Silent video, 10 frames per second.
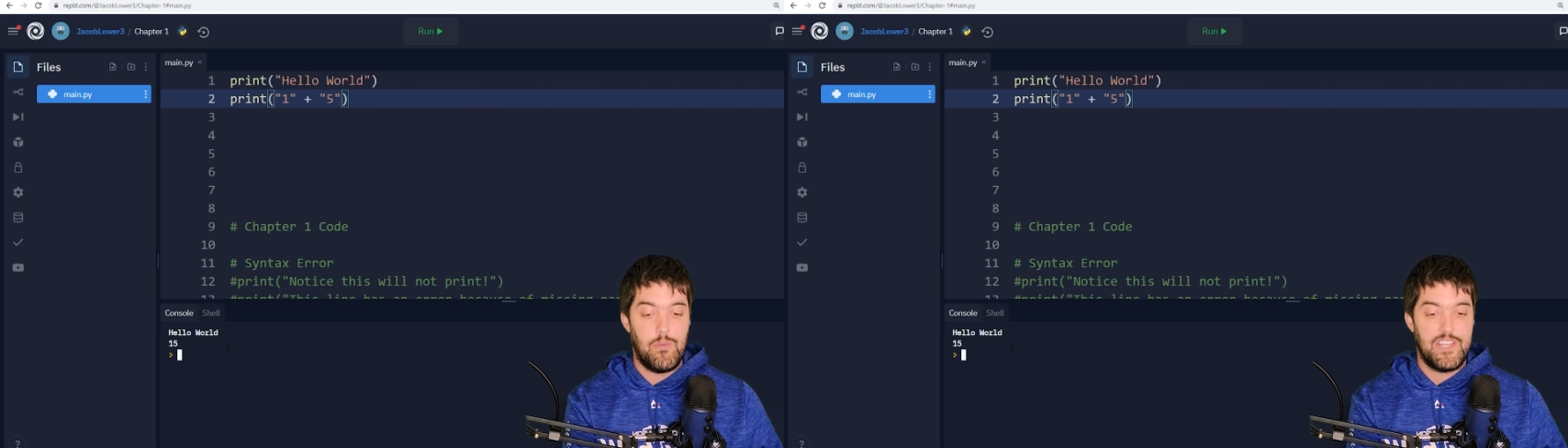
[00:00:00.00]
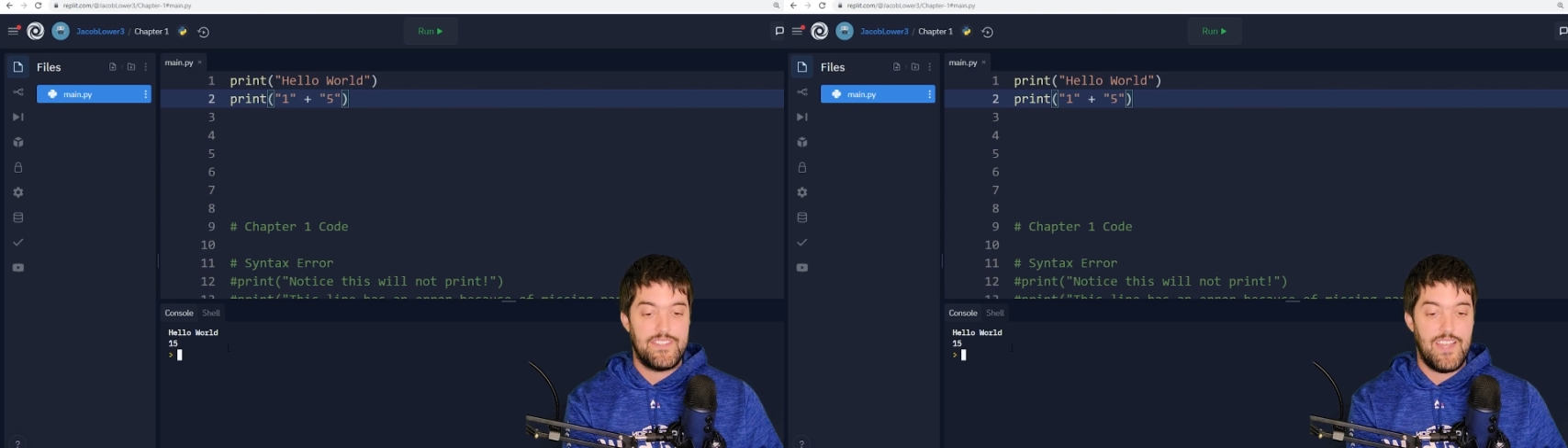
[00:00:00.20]

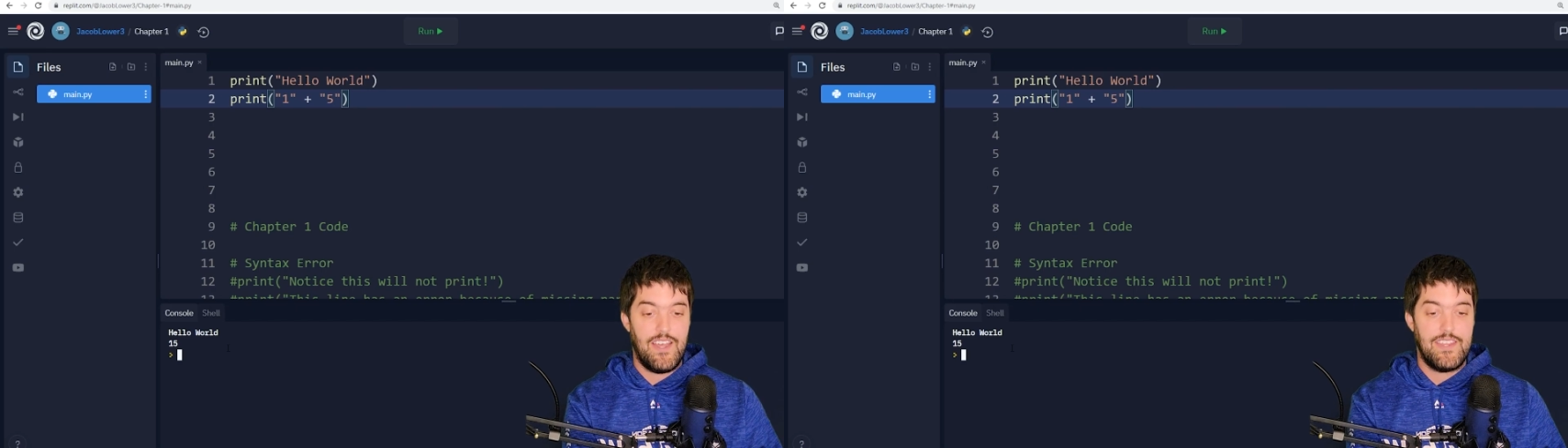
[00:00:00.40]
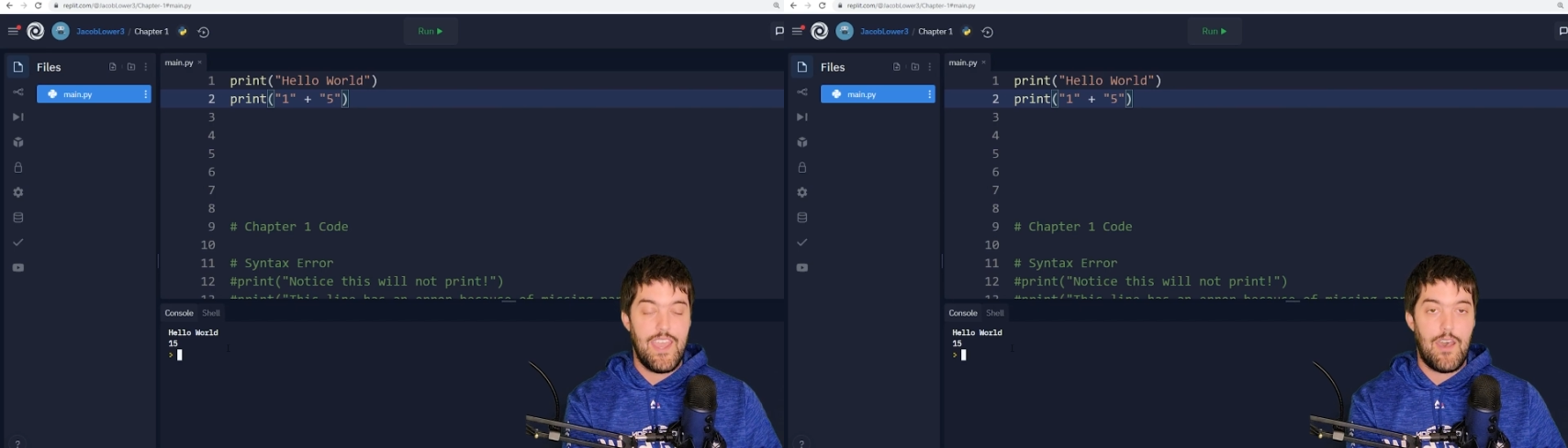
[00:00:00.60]
but it's
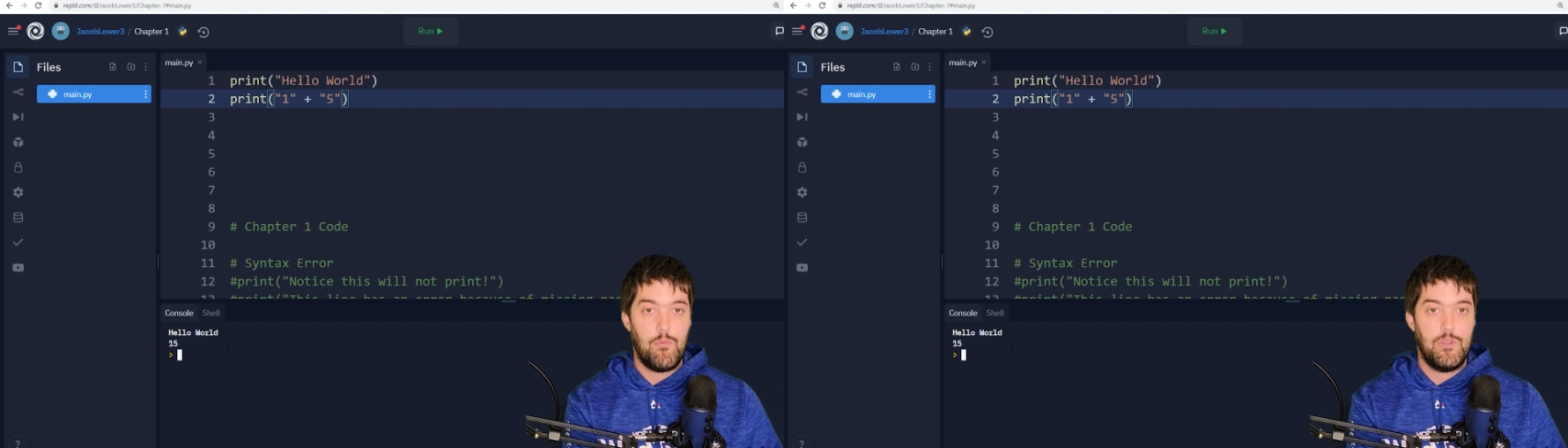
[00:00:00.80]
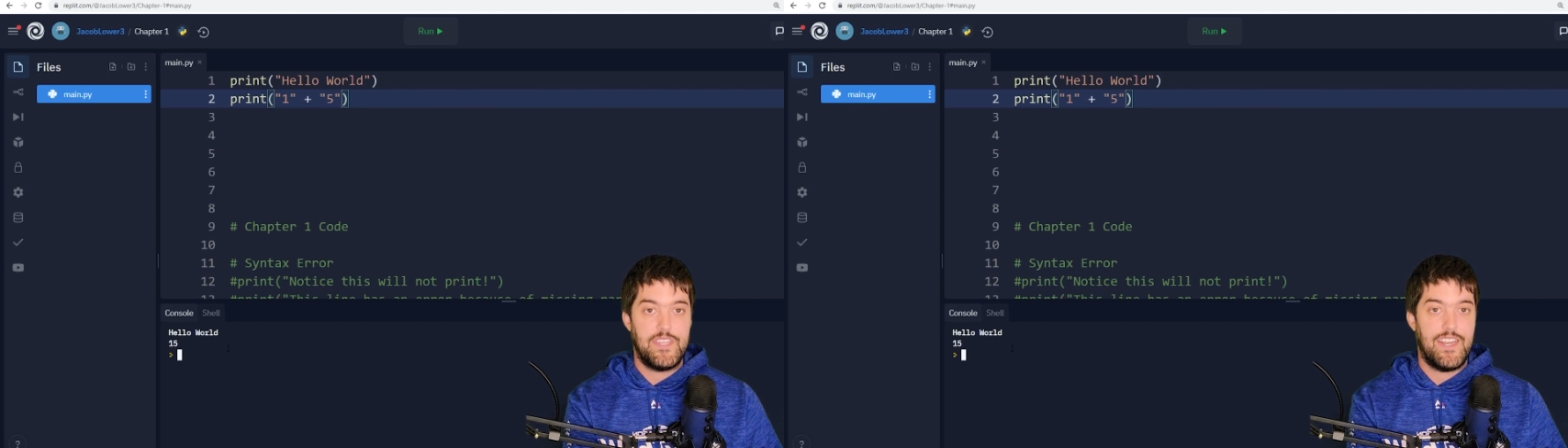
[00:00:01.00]
not the
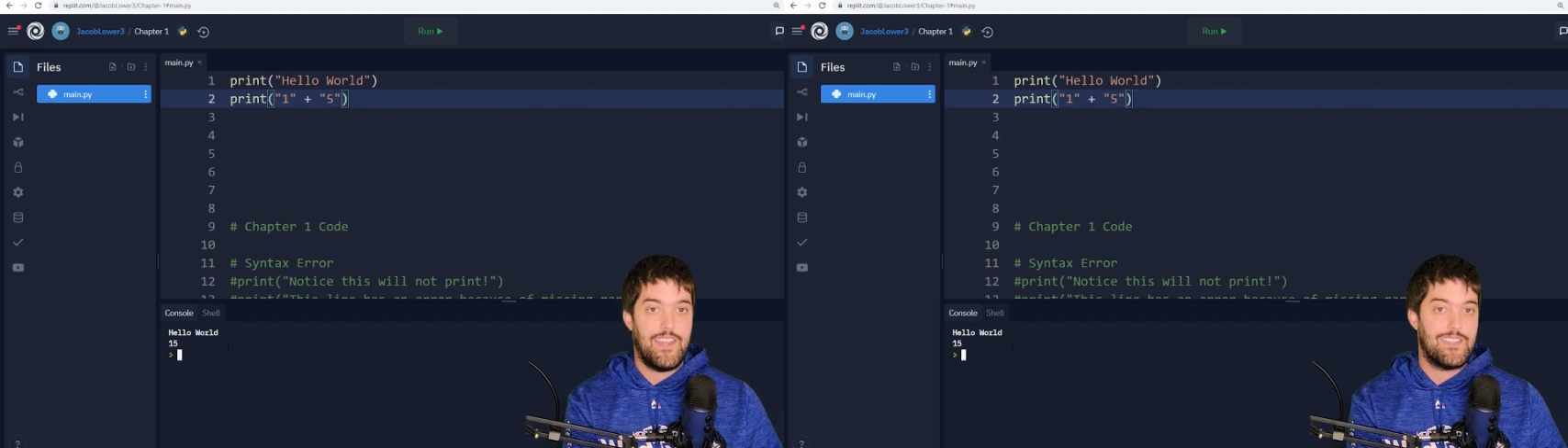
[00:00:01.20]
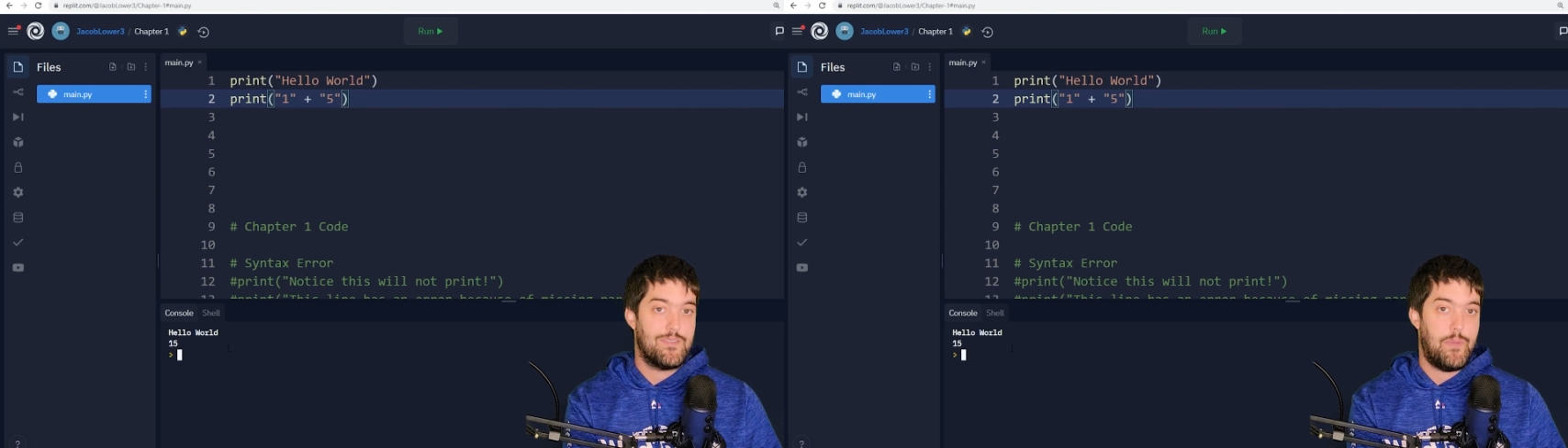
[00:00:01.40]
output that
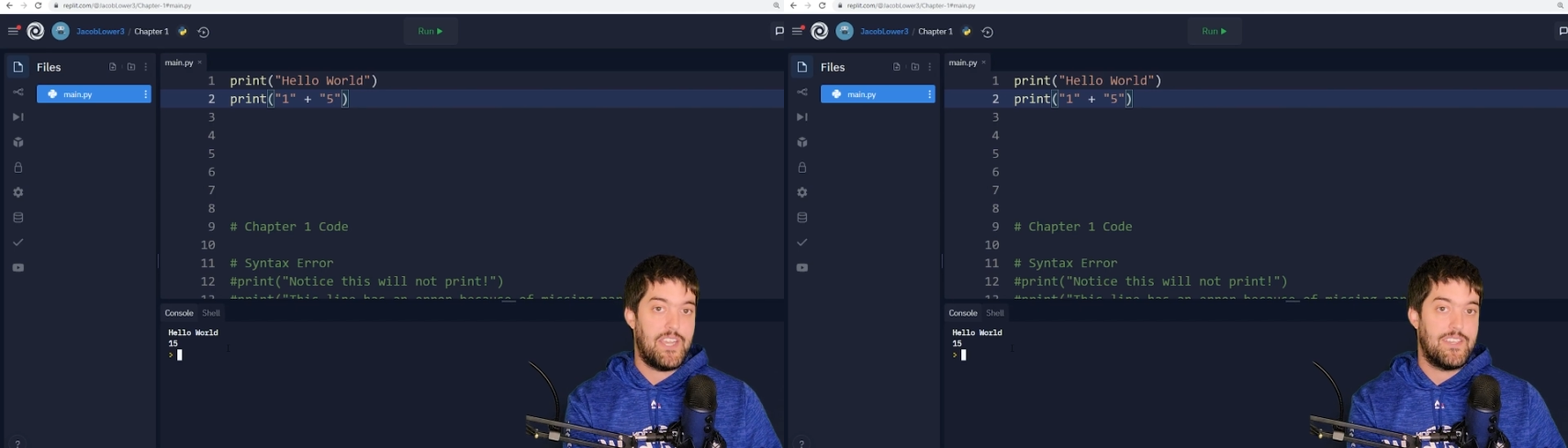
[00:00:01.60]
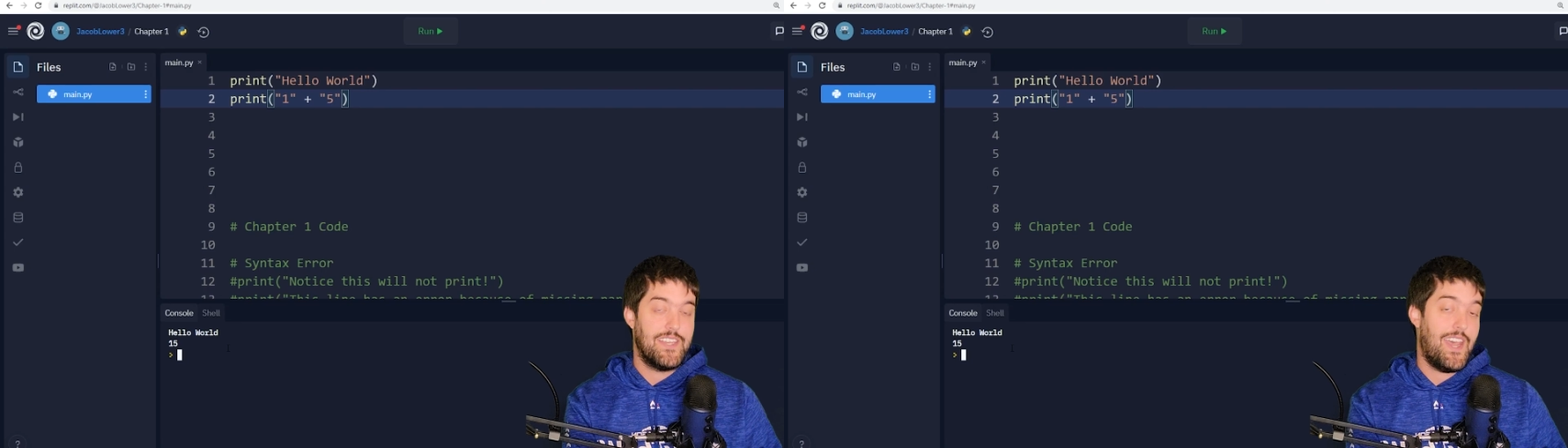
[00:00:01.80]
I
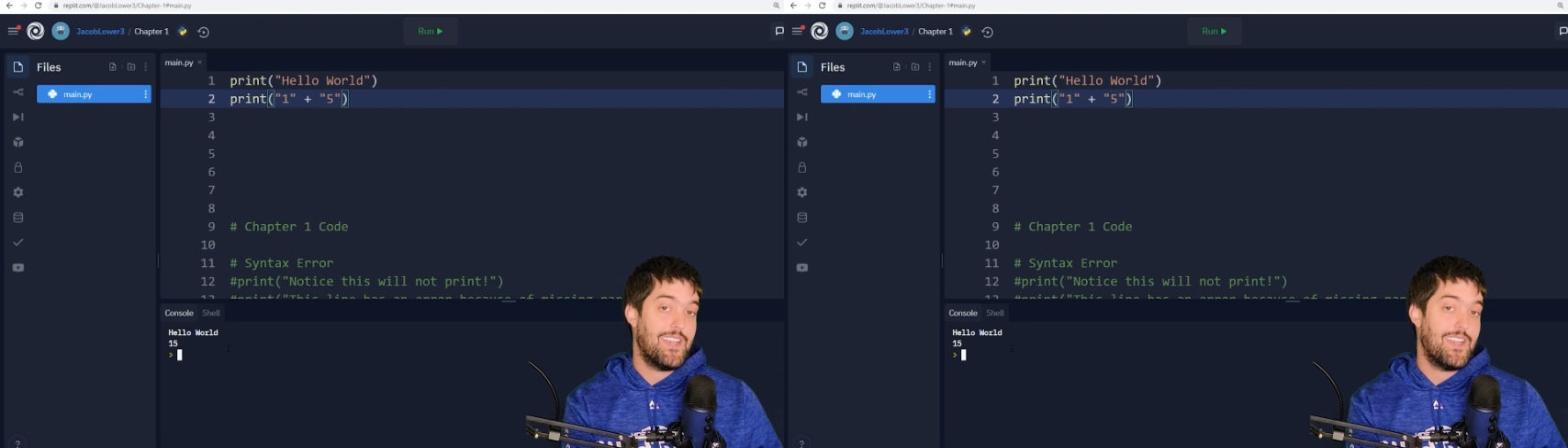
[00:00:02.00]
expected.